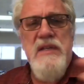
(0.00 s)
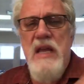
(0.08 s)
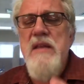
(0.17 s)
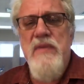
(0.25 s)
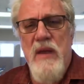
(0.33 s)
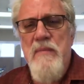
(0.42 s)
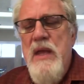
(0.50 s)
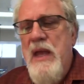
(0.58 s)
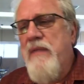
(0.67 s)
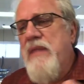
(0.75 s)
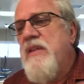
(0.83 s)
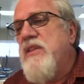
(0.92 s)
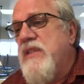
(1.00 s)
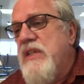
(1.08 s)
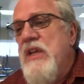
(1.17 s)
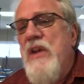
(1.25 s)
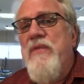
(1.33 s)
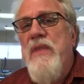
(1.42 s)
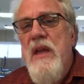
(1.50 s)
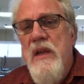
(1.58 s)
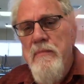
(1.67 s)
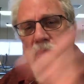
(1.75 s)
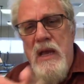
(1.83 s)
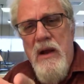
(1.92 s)
date them, and then see if they
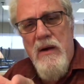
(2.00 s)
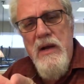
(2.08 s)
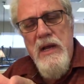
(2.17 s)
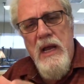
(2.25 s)
compare.